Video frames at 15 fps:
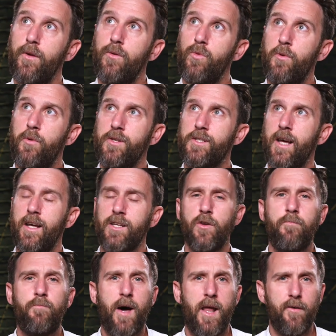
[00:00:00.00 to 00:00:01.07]
what would you say a
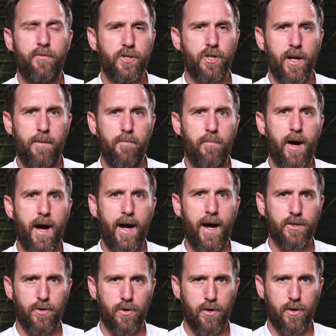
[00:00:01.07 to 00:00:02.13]
sort of beneficial
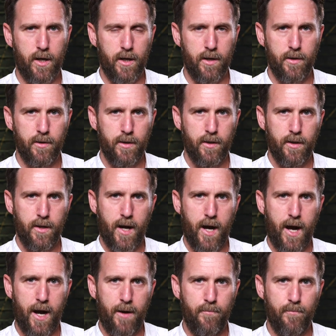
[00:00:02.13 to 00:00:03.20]
impact or a
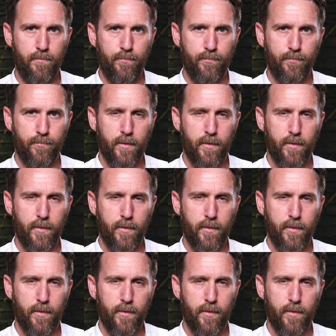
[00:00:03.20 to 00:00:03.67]
um,